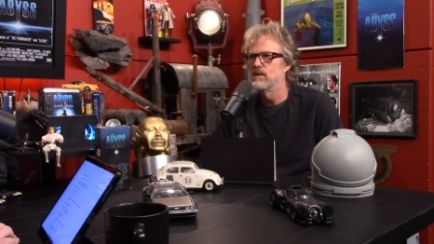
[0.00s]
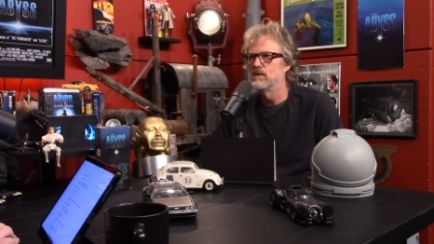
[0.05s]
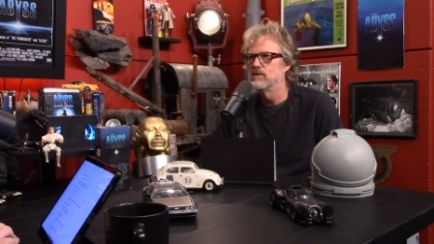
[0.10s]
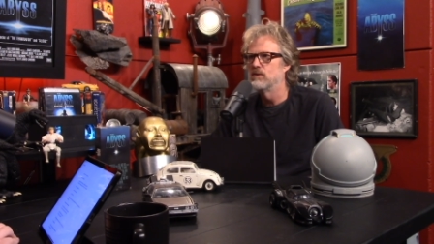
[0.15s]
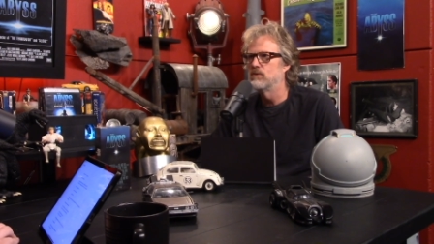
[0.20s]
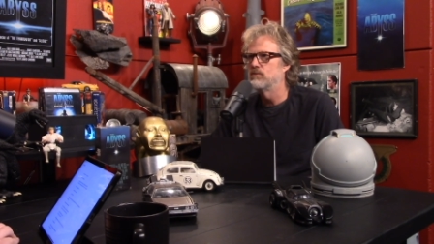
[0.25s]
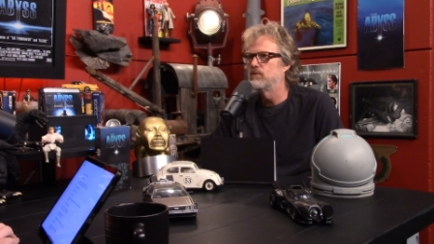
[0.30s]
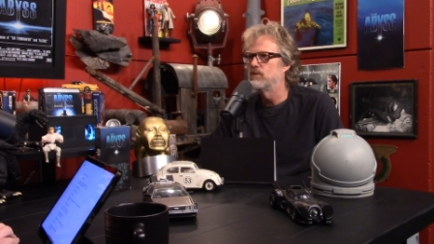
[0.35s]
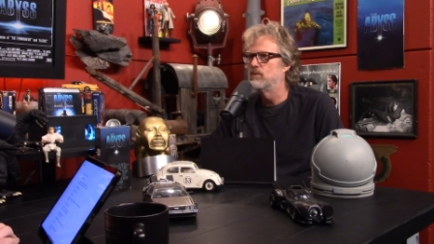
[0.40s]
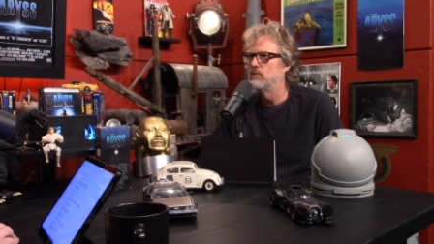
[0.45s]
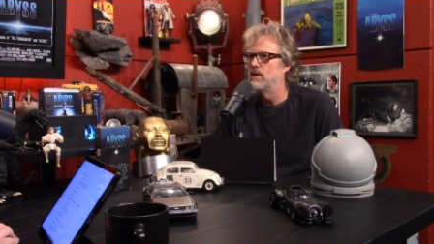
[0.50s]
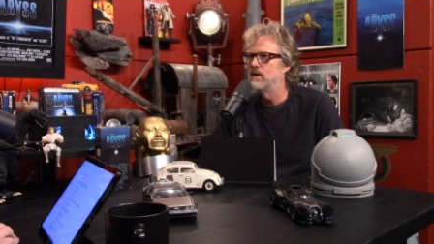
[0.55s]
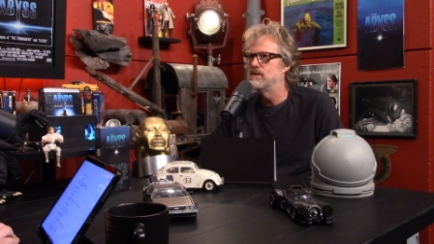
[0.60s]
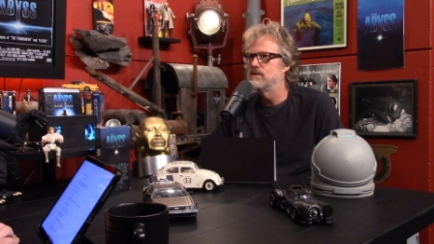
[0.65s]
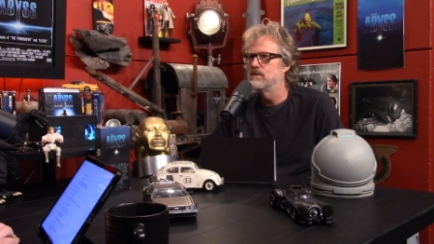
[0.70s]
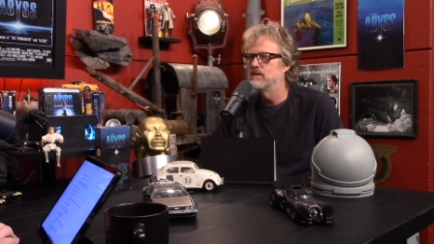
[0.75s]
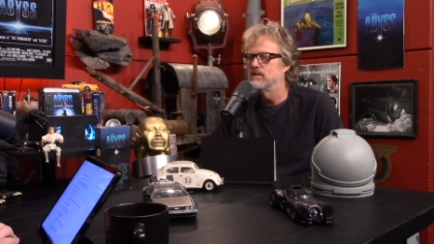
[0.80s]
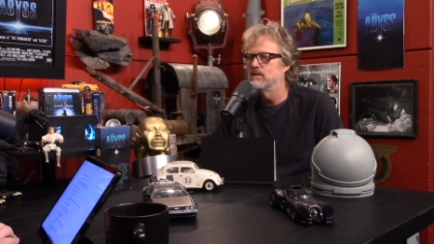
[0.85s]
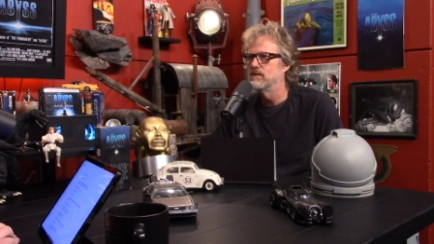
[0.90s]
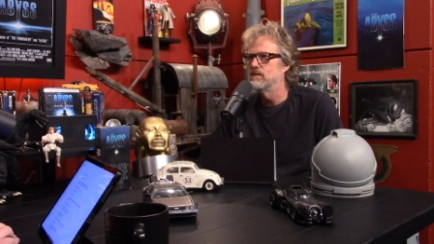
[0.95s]
look for
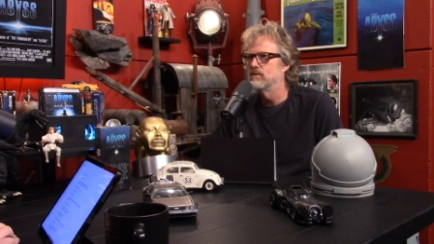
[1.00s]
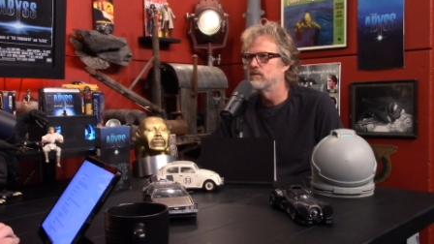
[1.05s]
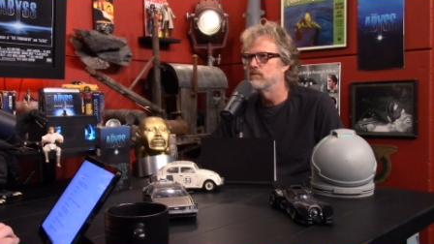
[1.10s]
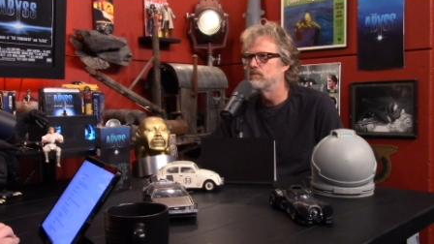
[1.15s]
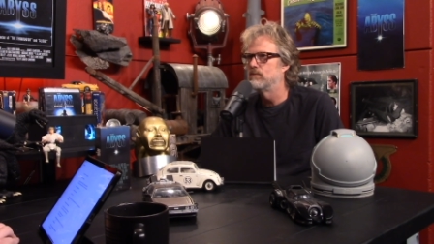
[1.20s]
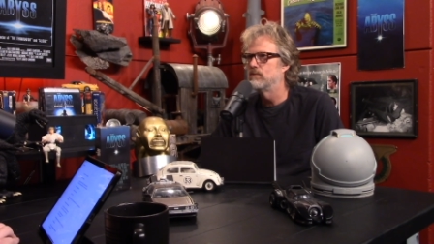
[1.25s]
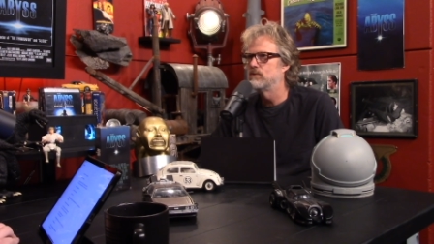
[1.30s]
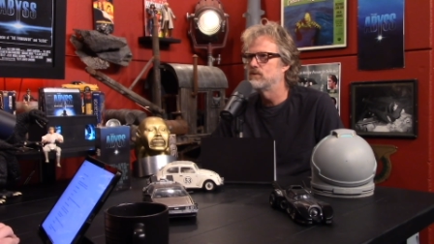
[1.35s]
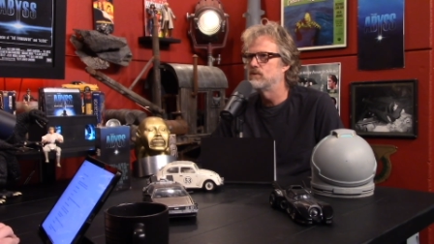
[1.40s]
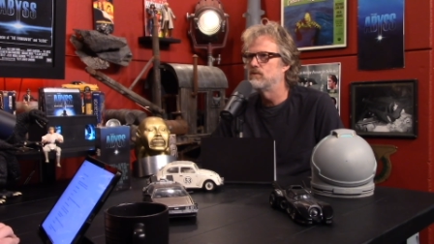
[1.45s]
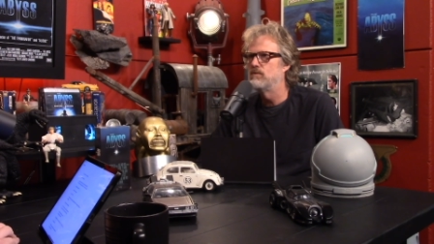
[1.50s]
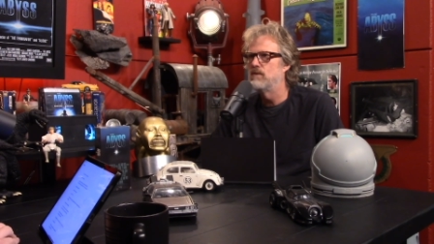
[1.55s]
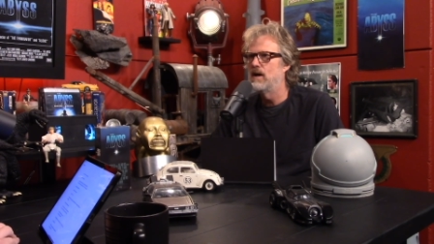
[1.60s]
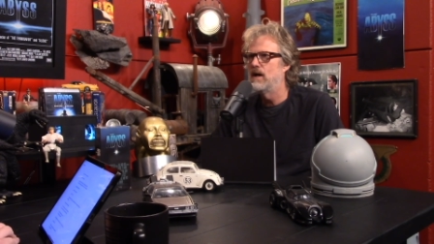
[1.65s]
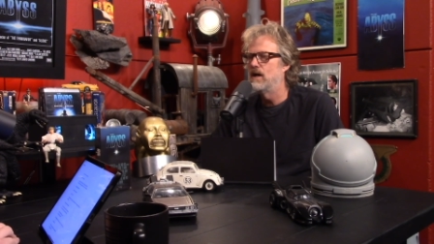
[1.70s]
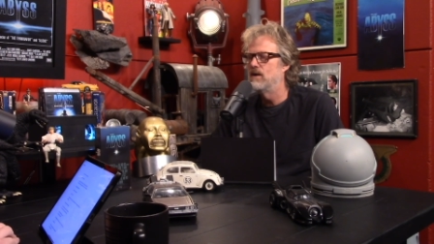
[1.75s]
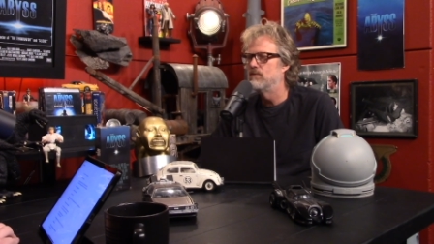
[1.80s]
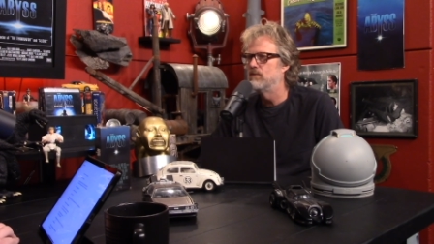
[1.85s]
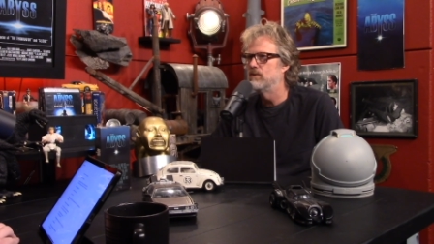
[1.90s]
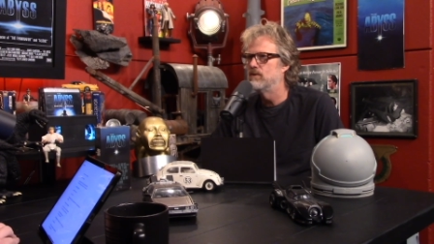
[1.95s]

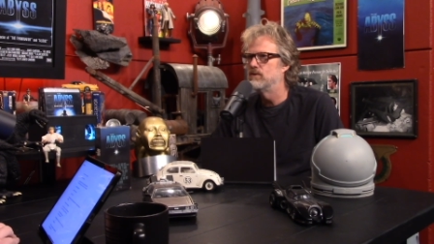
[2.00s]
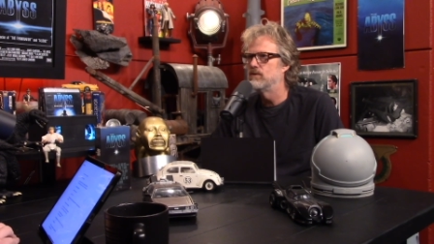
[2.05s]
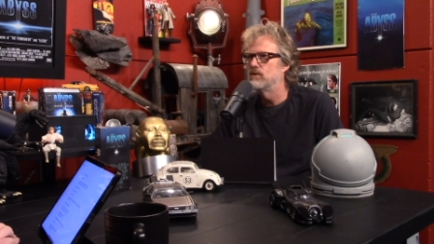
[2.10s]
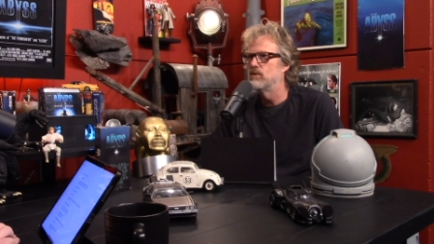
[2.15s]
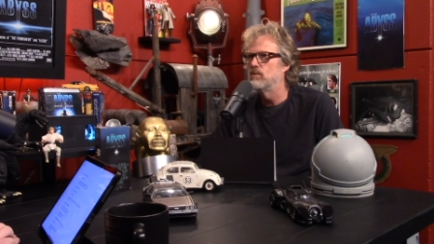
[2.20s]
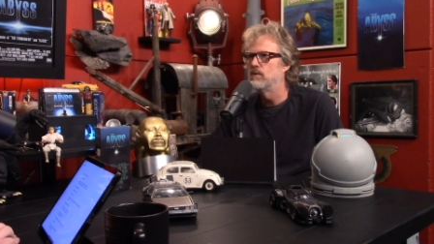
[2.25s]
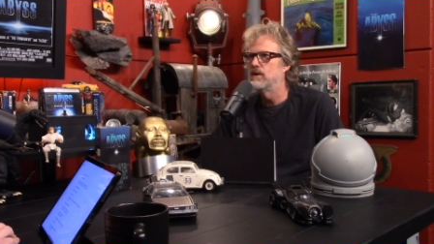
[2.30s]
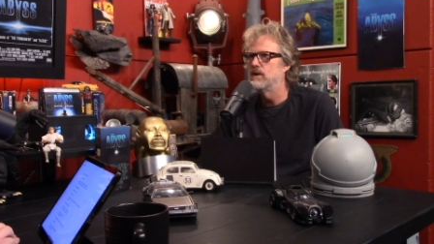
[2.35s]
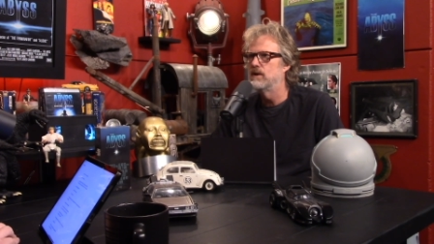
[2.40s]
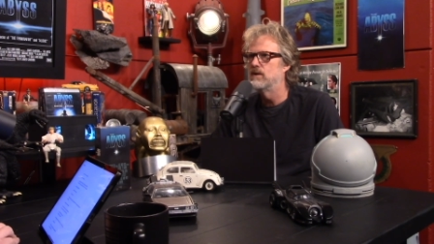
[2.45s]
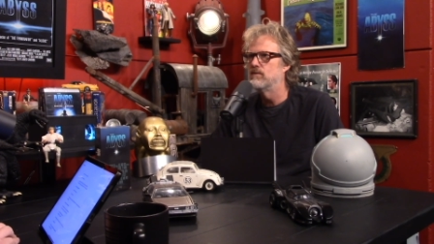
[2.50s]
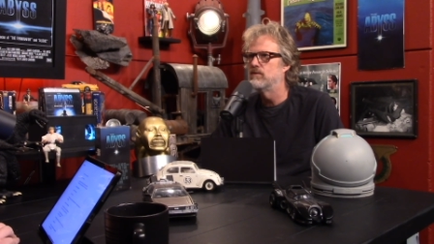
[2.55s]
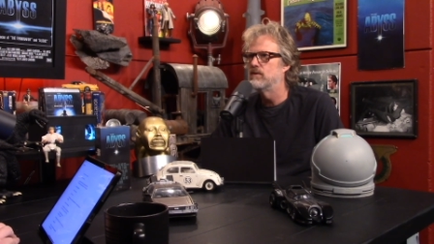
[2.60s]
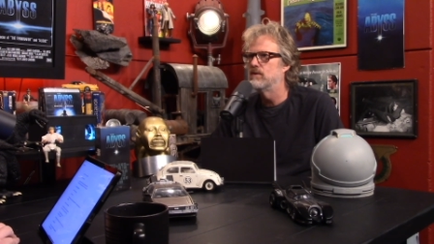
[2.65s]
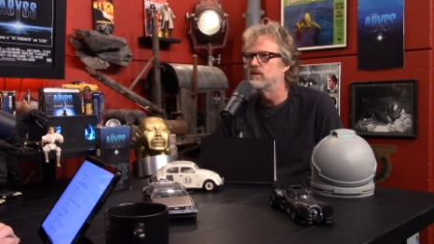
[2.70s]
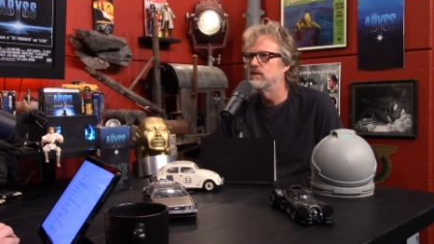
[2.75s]
survivors or whatever.